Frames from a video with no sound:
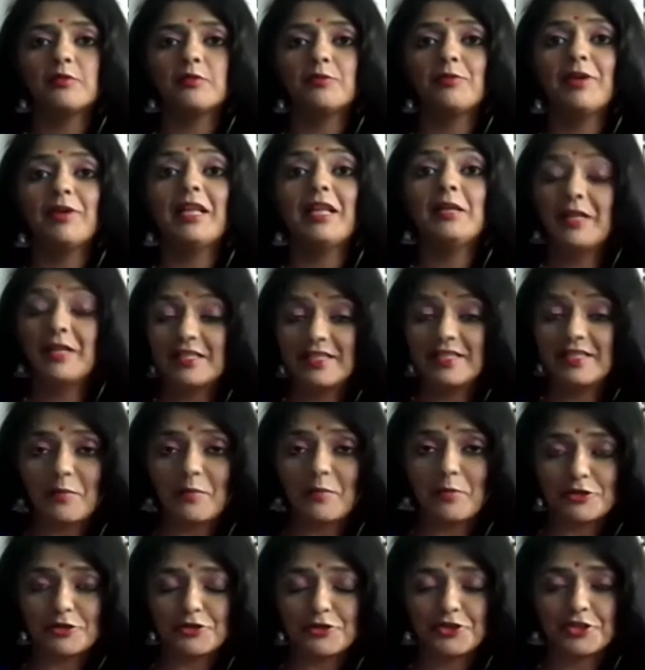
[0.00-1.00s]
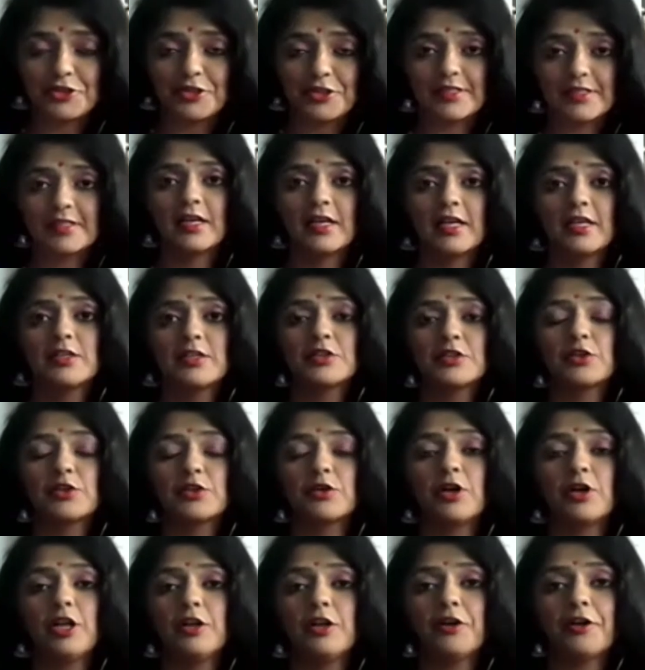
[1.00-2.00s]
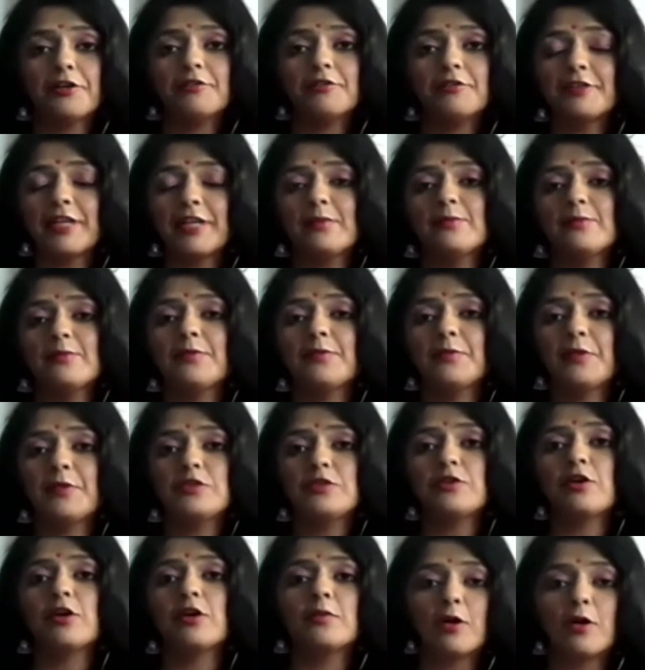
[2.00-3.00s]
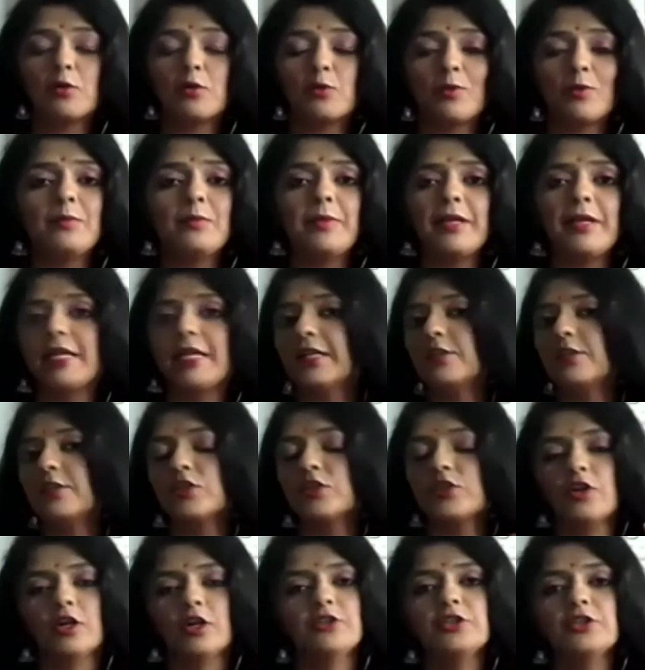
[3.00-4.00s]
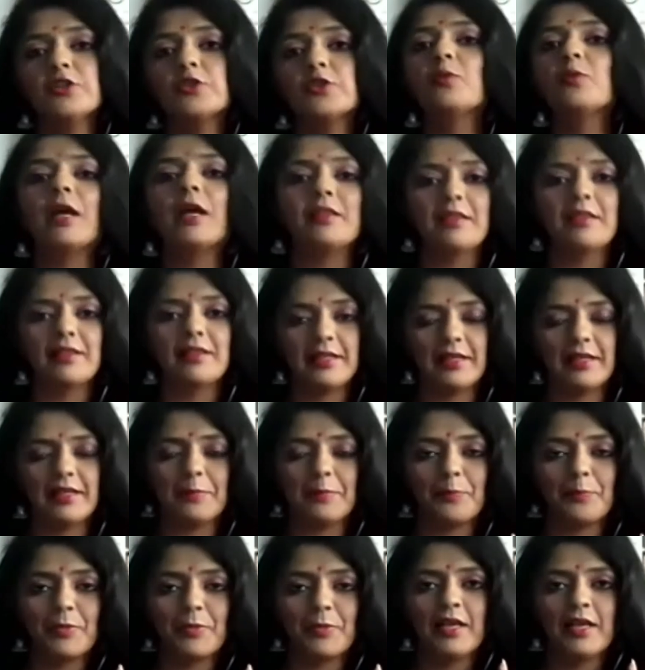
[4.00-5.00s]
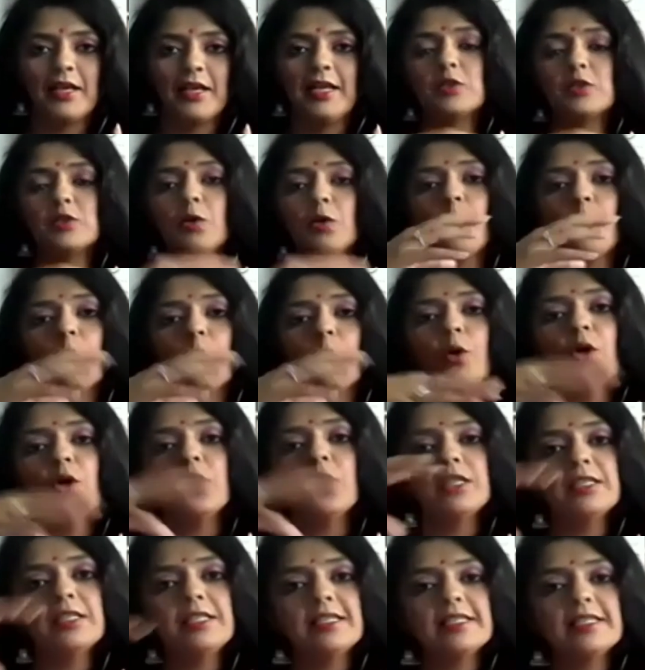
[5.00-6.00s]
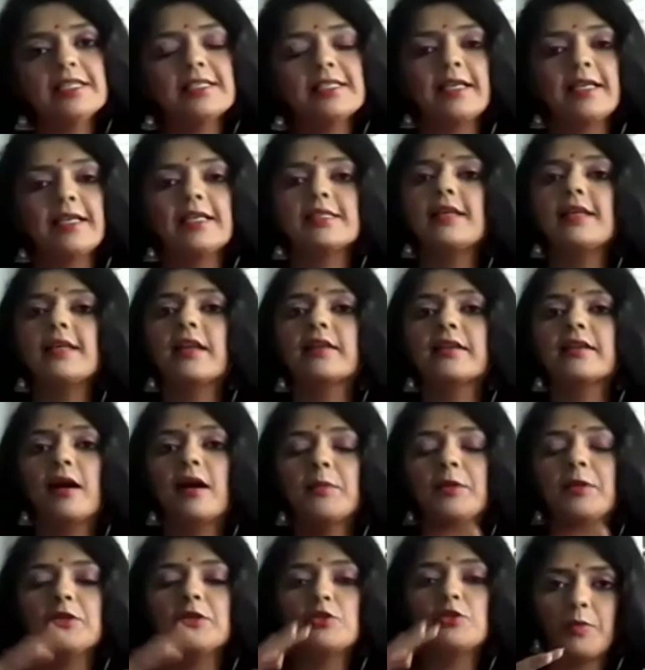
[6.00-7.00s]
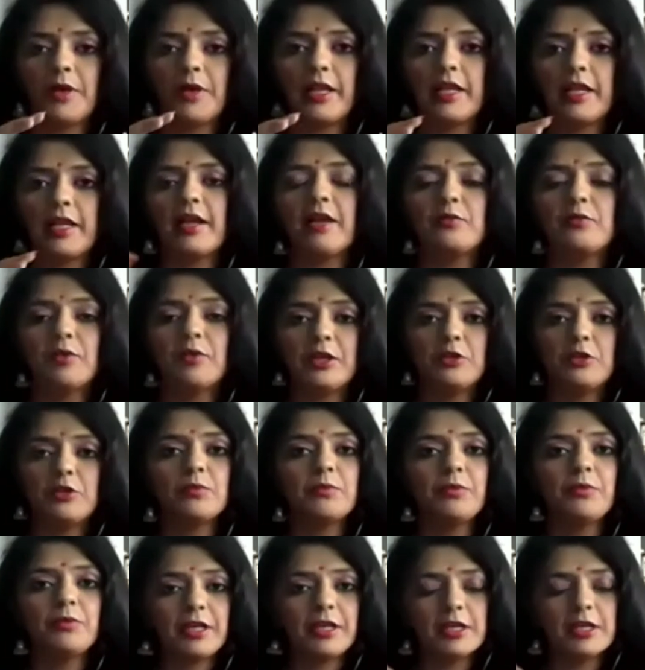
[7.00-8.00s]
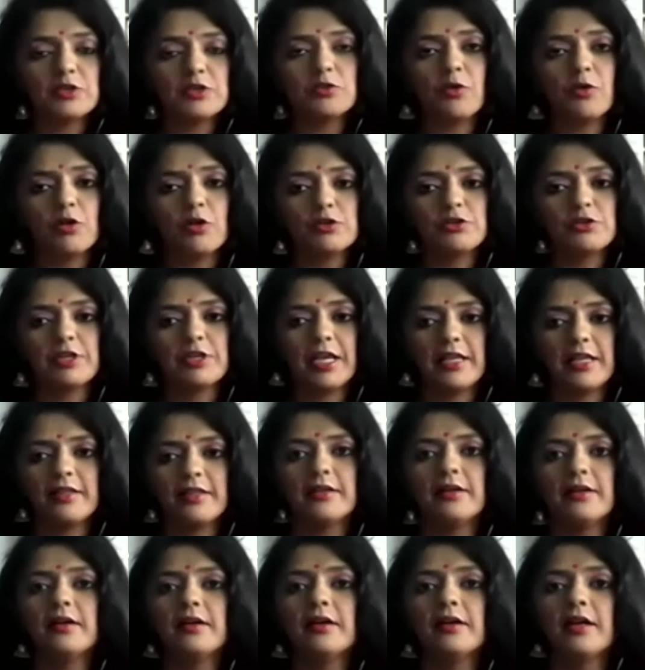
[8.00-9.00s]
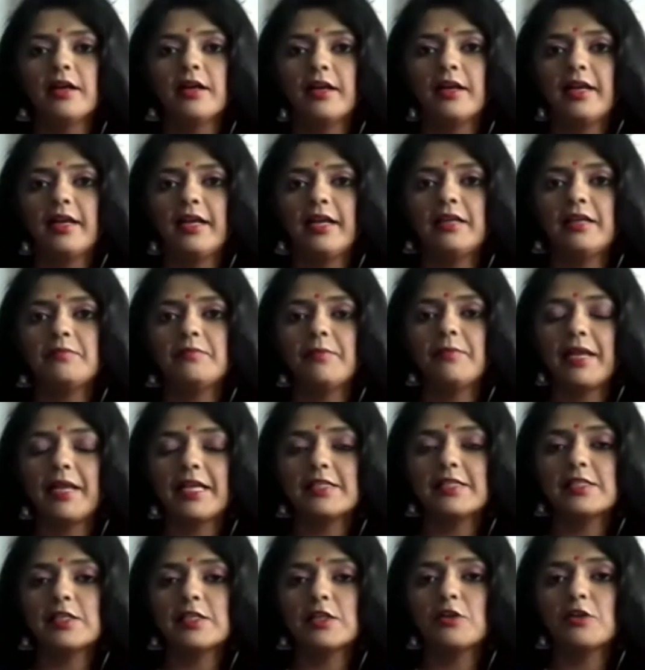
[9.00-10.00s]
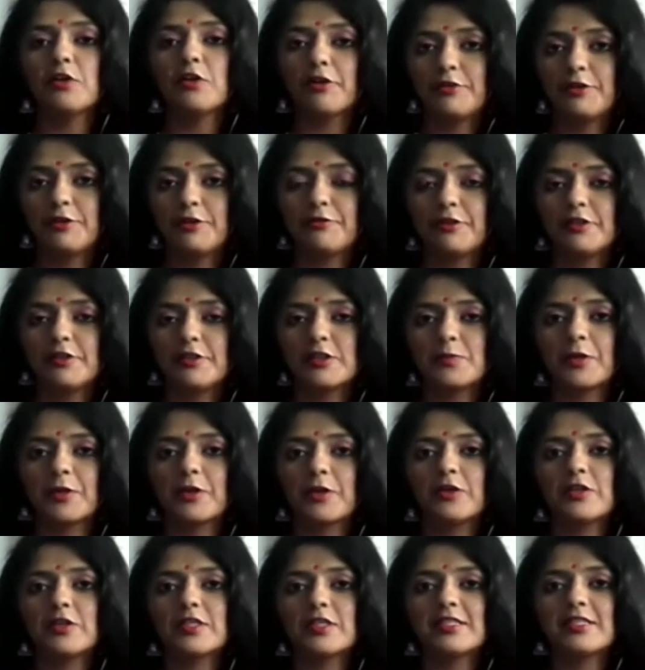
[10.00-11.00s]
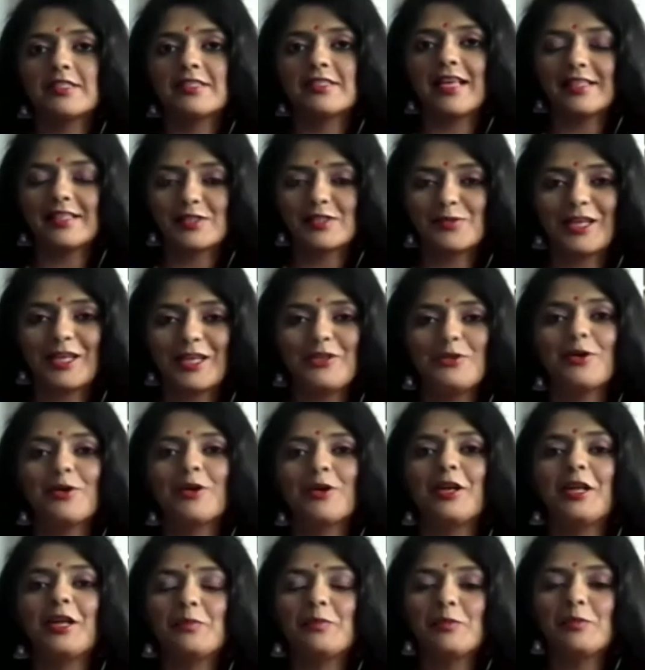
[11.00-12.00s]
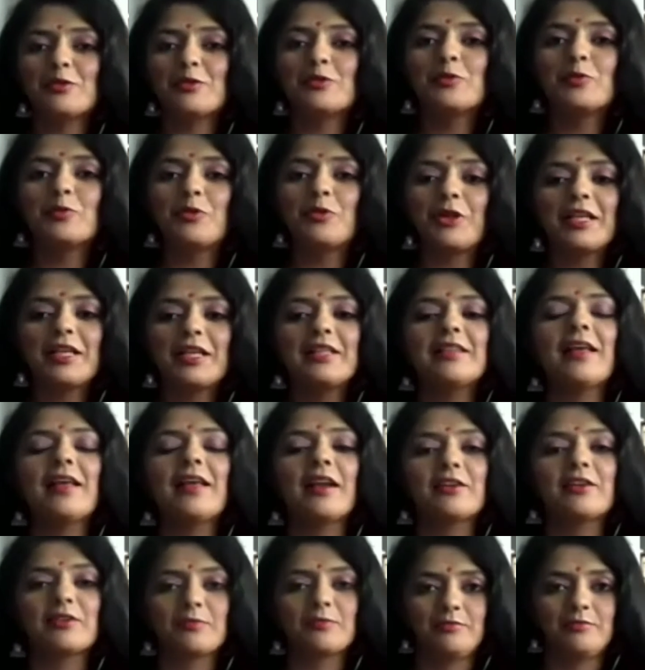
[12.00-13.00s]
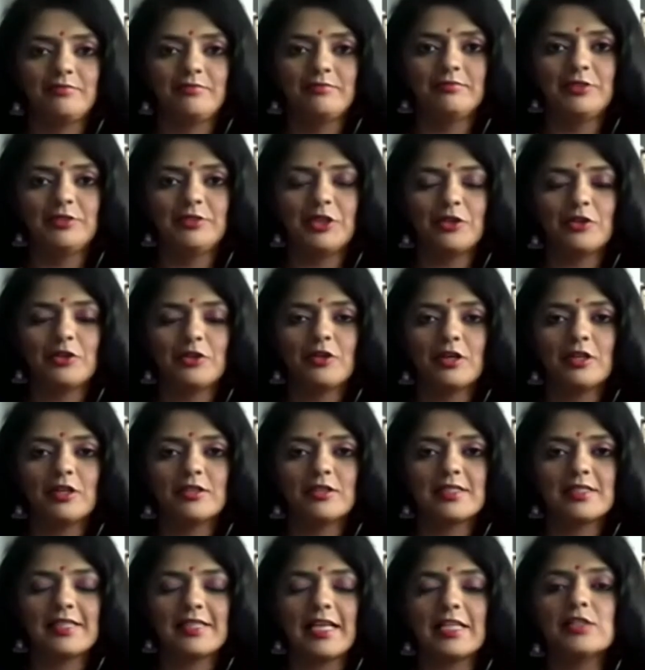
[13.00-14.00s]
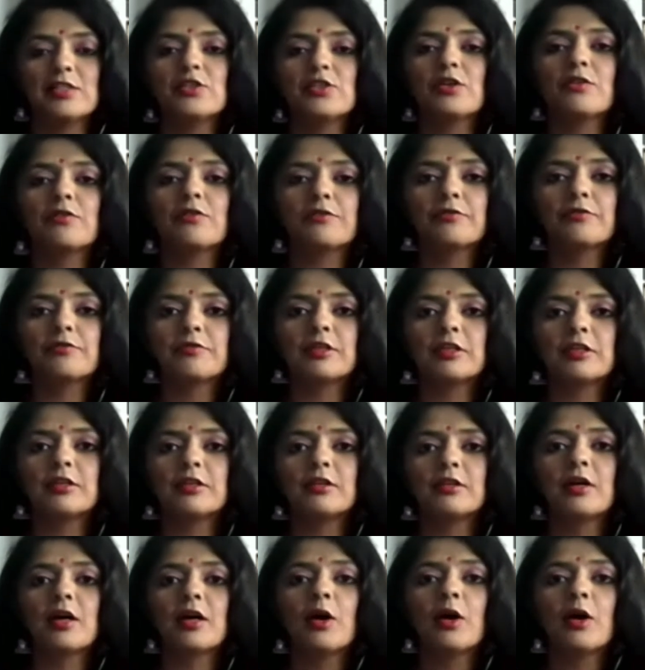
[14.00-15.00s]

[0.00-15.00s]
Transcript: well-being dimension. So a lot of times when we talk about well-being, it's not just one thing. It's all these things that come into play. And when you bring it all together, it makes a lot of difference, because that's when you are able to bring that, you know, a sense of